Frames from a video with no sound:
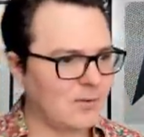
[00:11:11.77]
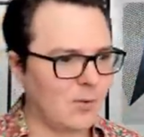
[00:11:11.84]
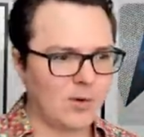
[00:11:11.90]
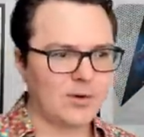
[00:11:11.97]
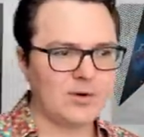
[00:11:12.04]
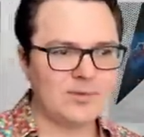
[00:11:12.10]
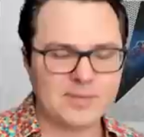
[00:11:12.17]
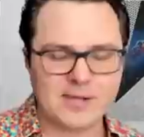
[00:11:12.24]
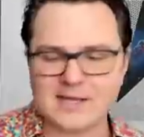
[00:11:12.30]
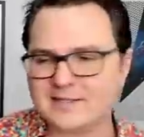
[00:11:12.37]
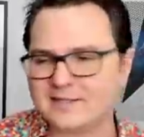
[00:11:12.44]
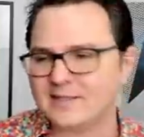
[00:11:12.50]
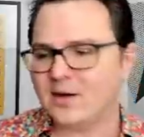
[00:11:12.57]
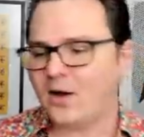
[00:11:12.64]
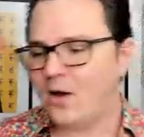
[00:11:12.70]
ordering
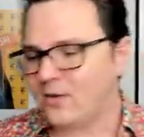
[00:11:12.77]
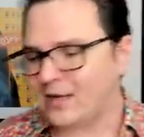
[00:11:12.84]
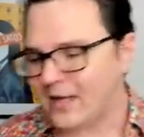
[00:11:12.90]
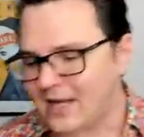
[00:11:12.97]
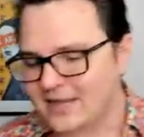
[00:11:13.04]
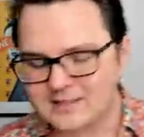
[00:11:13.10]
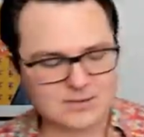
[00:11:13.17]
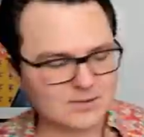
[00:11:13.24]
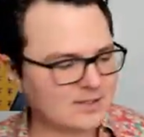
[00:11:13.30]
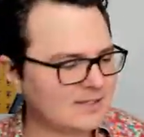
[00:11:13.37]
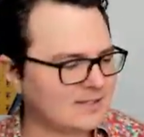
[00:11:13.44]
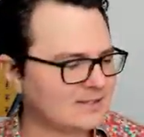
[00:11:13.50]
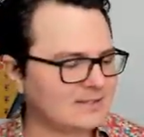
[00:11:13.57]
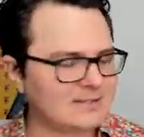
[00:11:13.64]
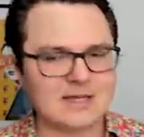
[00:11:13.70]
pizza, all kinds of
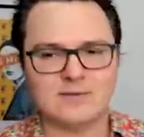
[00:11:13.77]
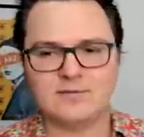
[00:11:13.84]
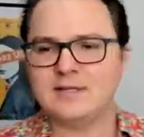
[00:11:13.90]
crazy stuff.